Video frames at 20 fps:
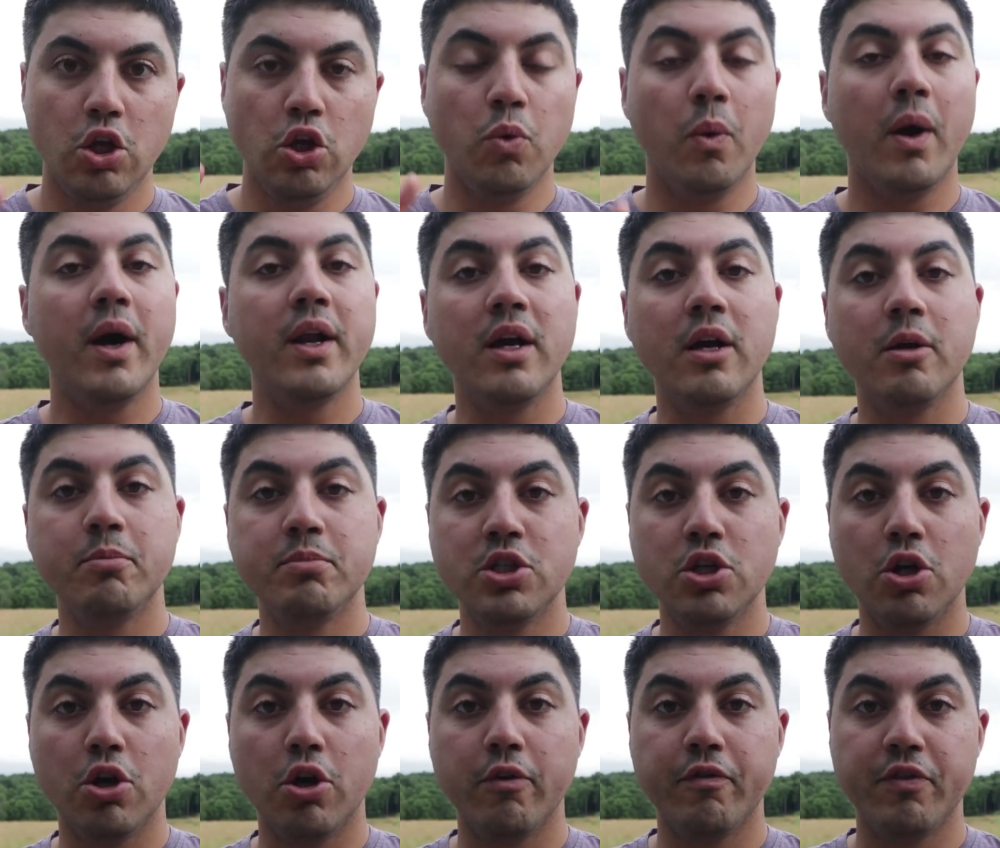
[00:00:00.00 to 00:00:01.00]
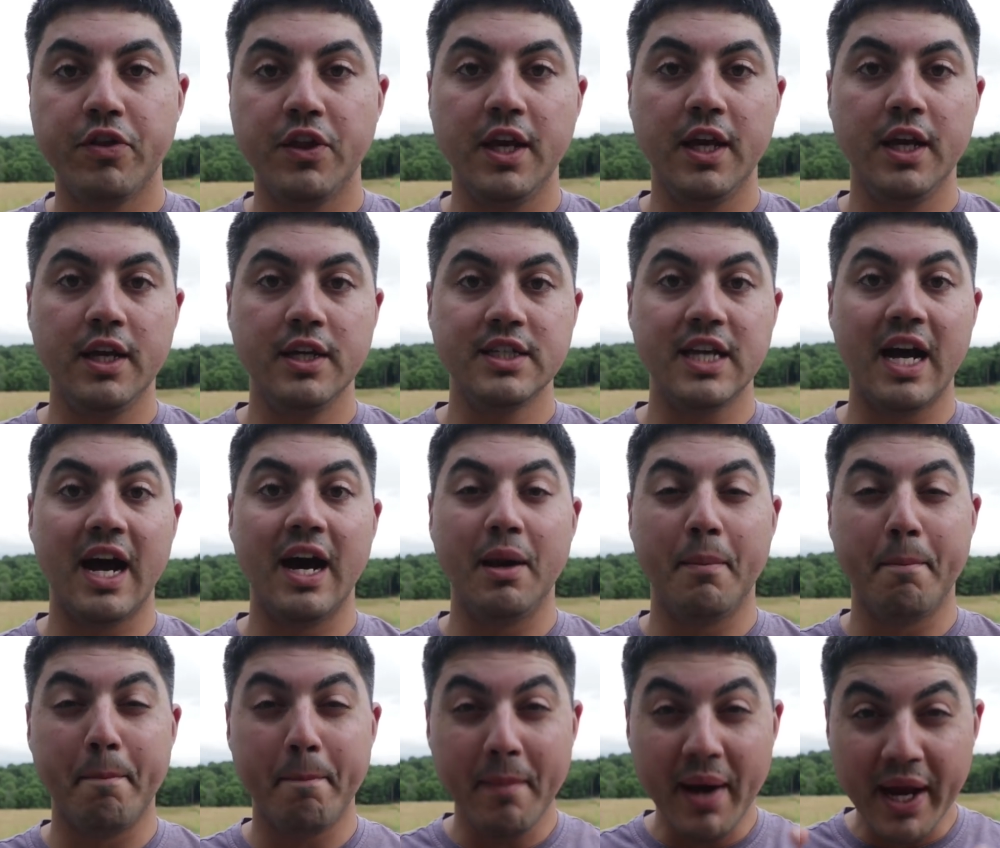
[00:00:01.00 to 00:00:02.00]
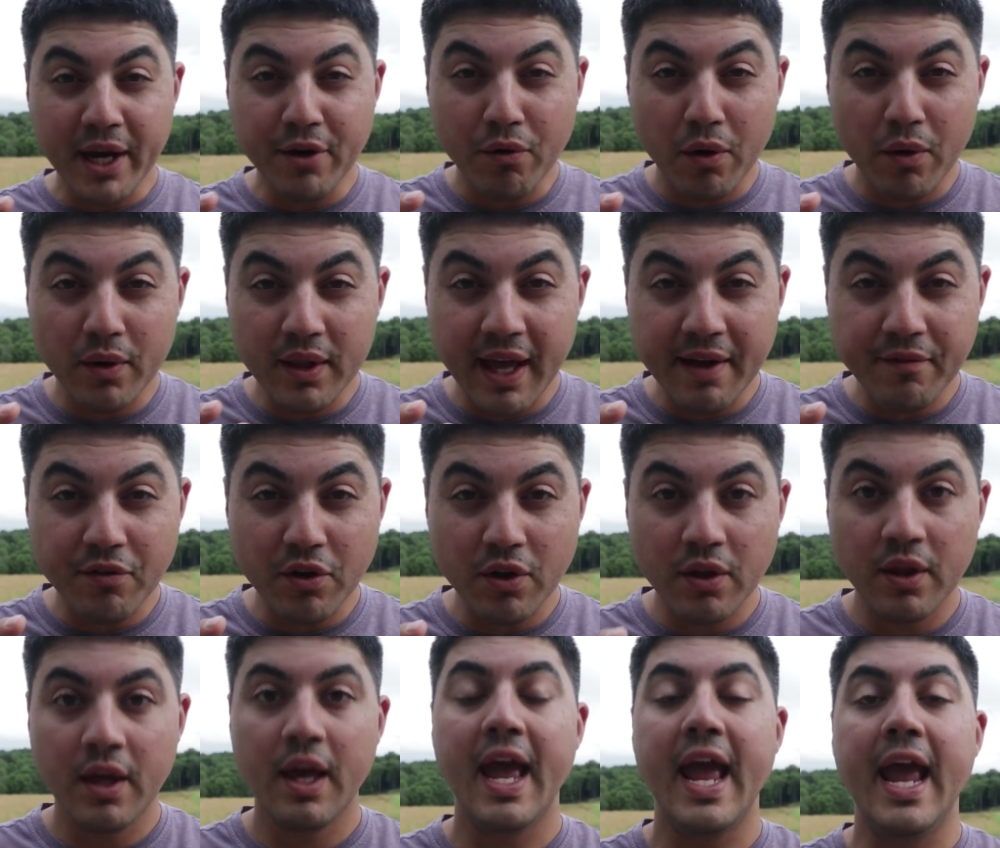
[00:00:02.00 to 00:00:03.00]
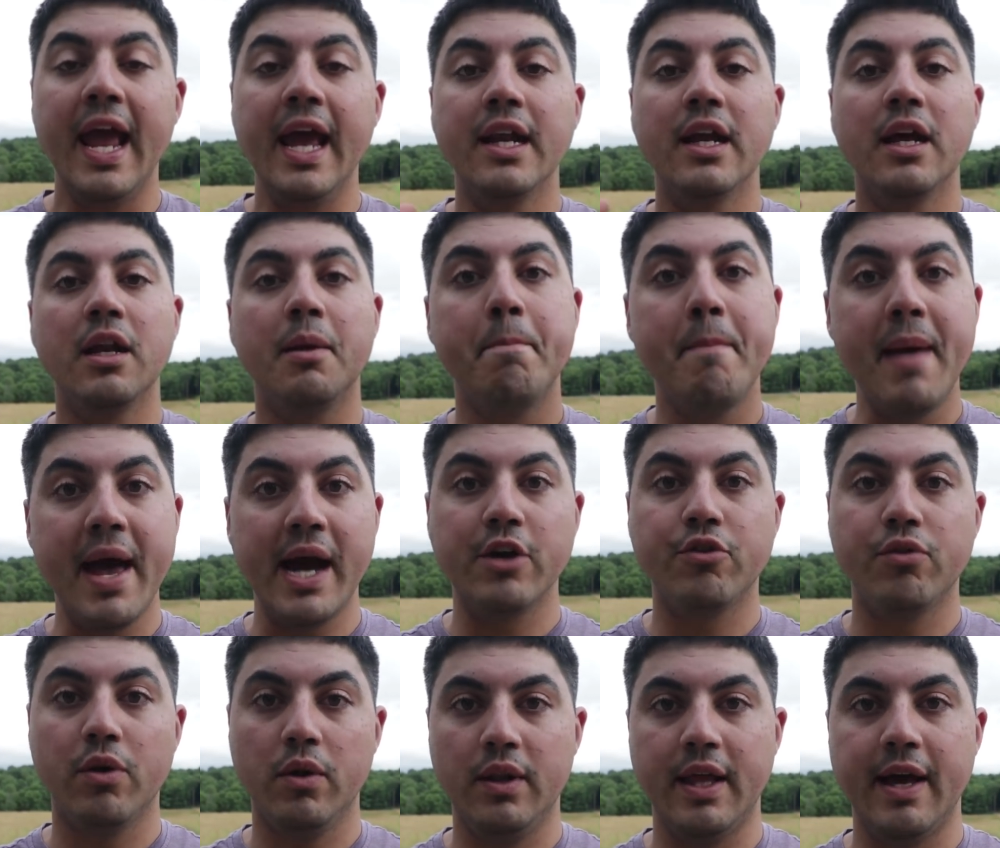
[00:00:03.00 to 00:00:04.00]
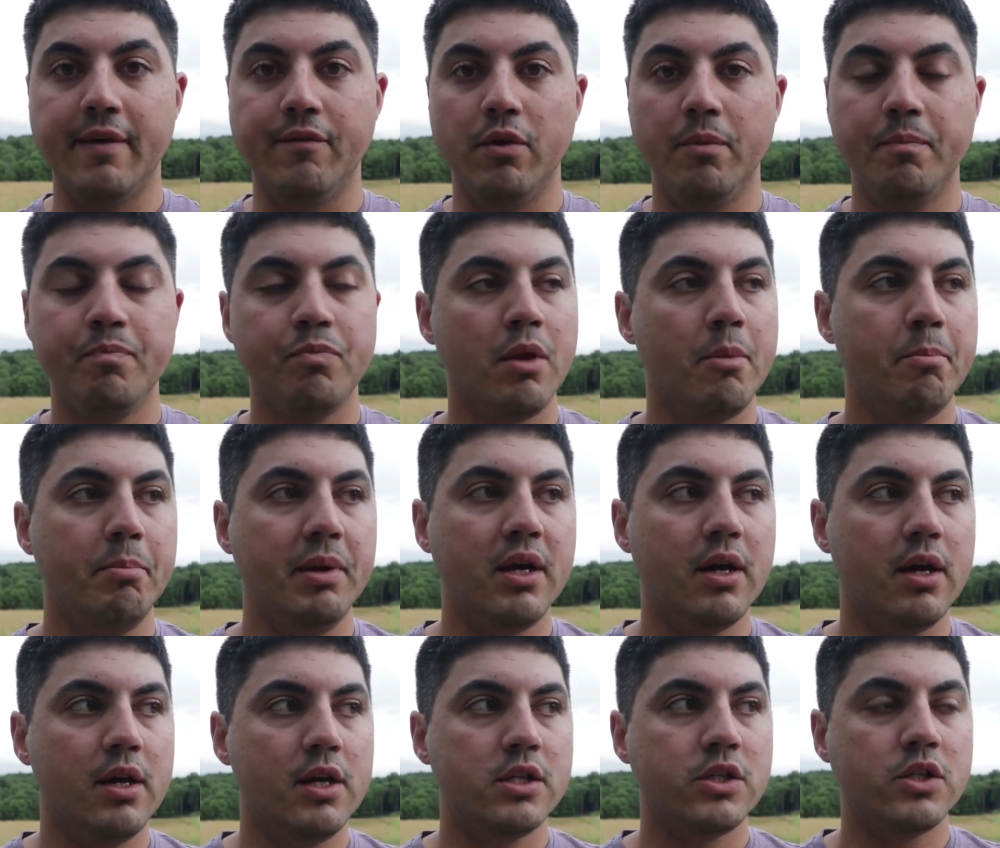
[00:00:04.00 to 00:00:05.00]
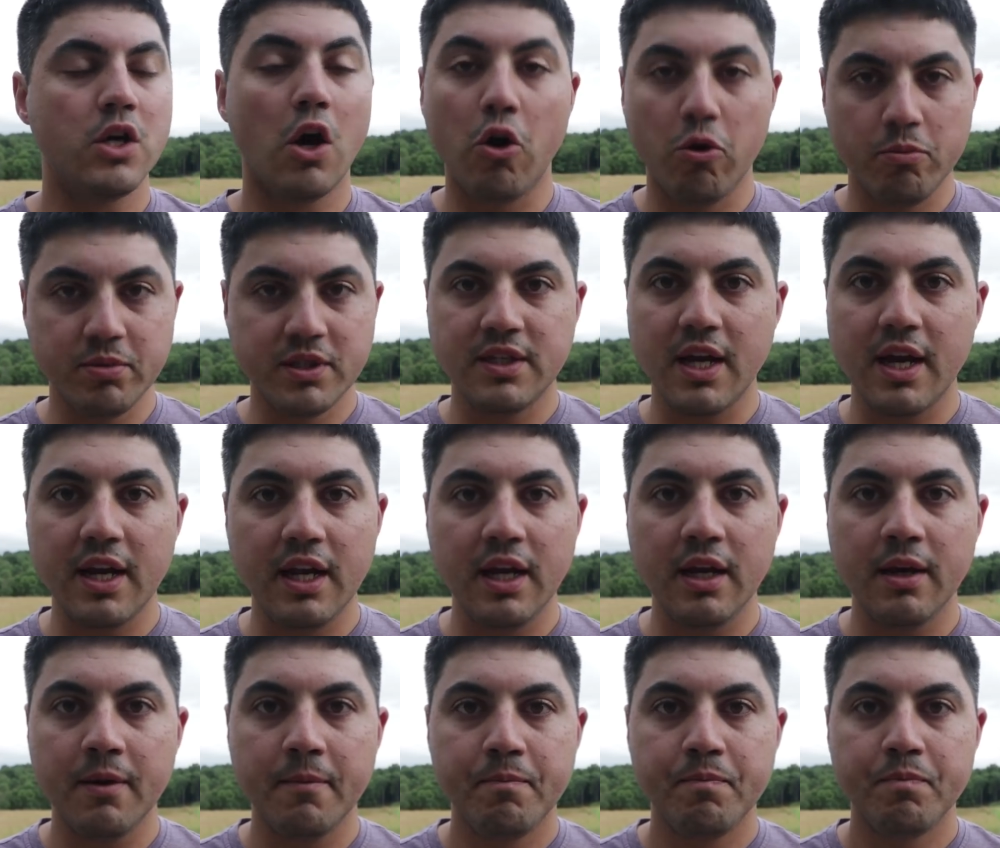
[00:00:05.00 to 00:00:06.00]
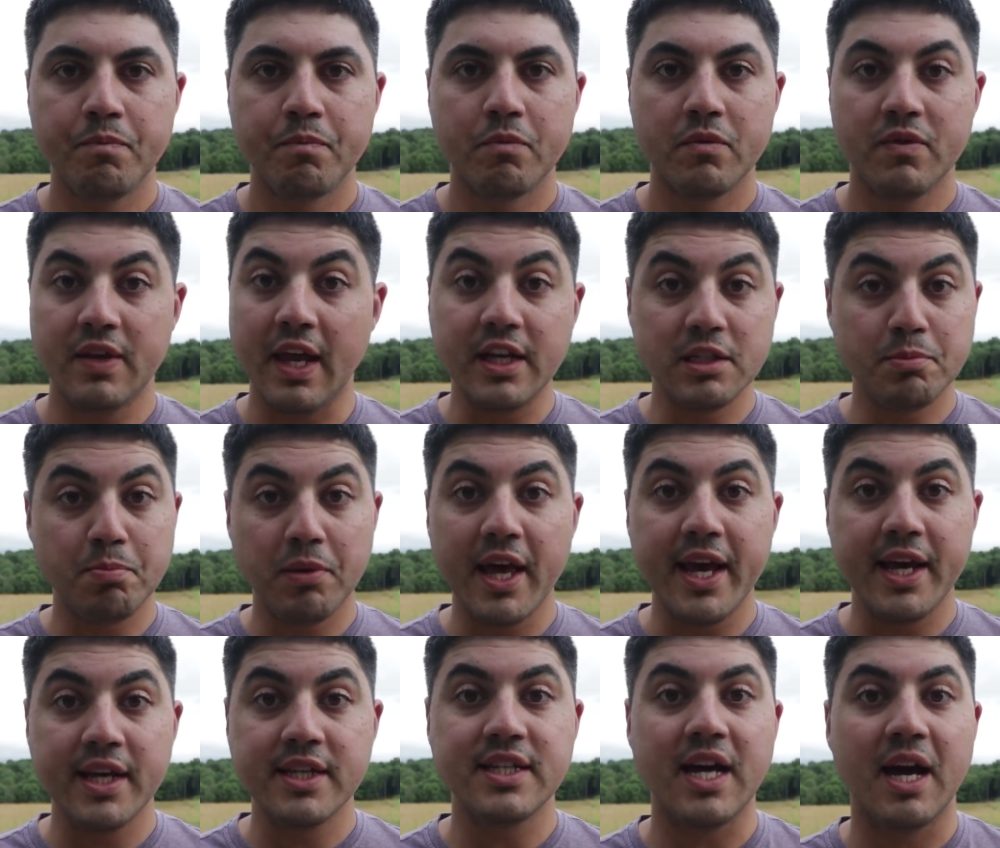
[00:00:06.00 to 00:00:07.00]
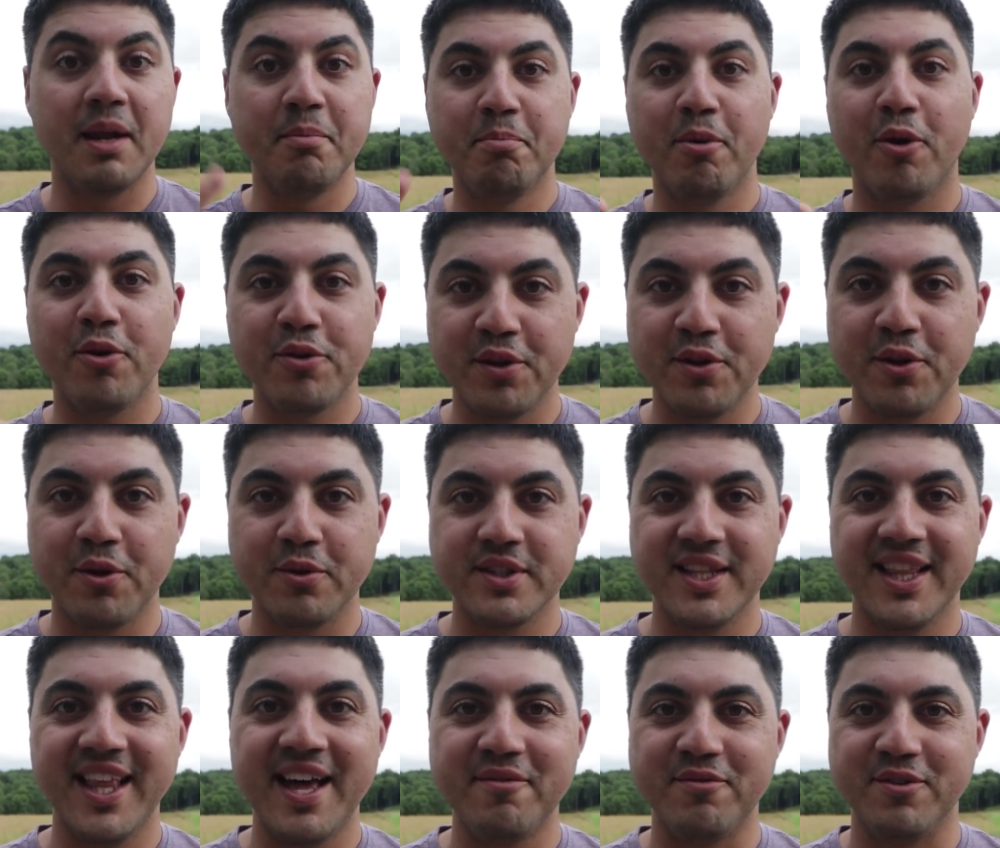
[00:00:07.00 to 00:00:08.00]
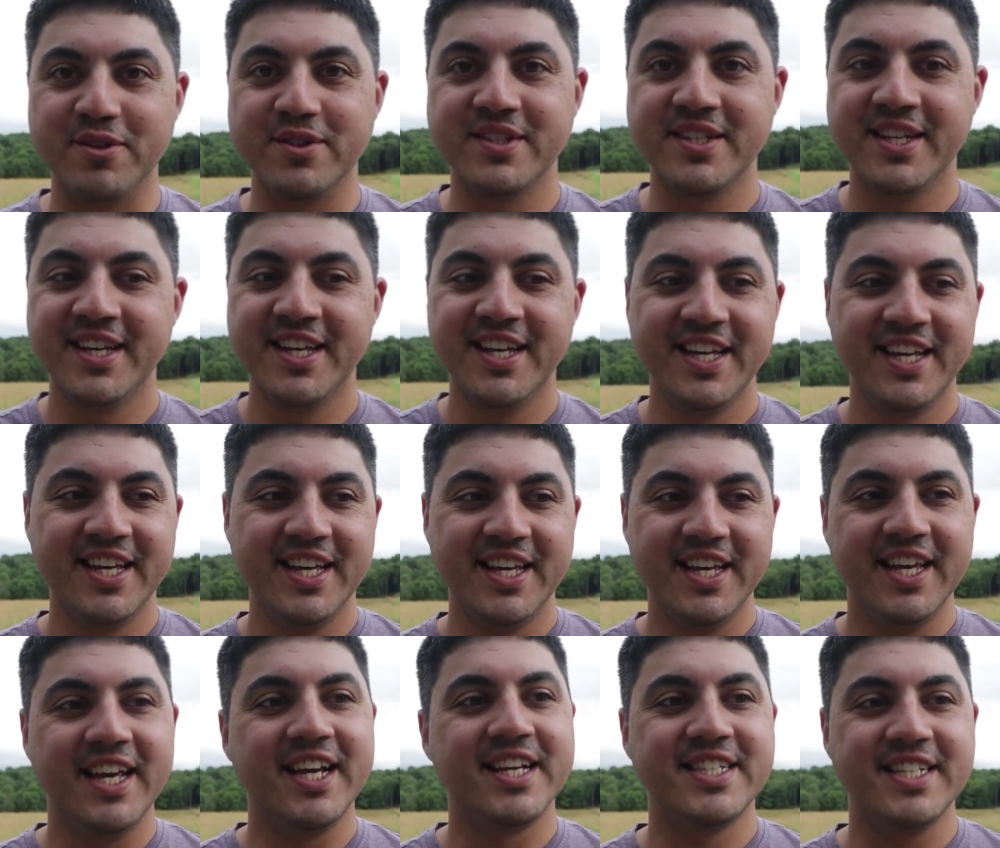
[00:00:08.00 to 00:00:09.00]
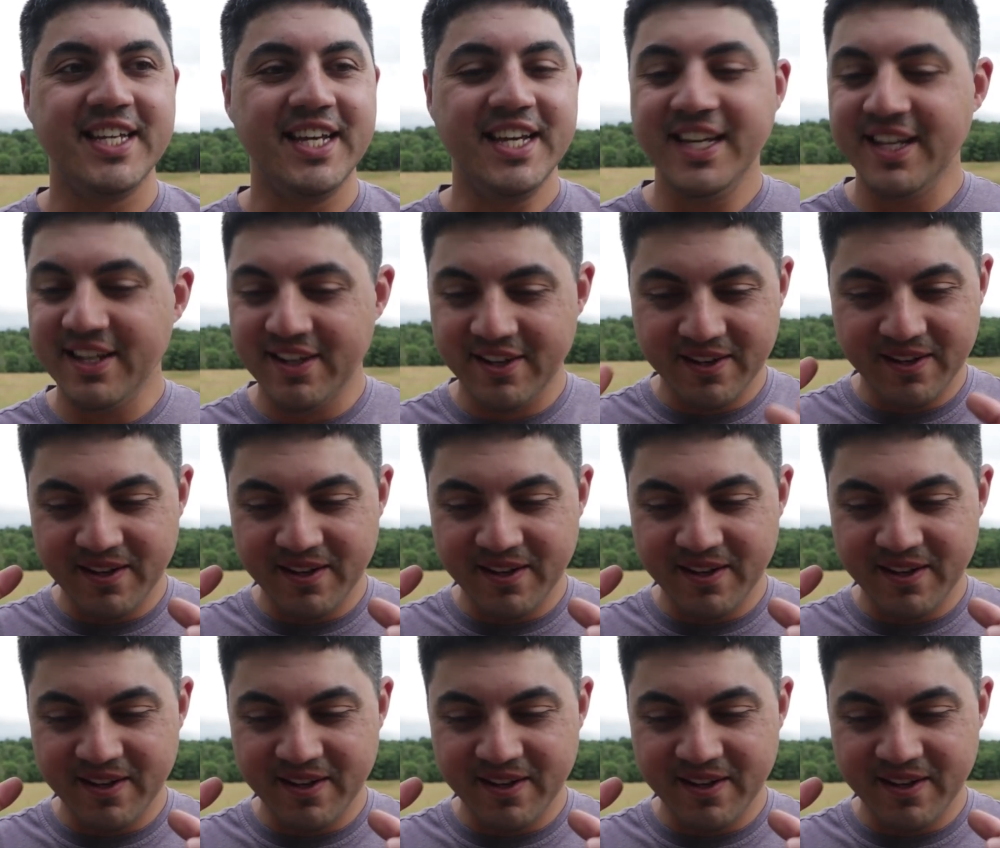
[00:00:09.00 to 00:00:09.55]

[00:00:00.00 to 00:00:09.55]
You want to observe things on a micro level and on a macro level because homesteading takes place on both of those levels. You see,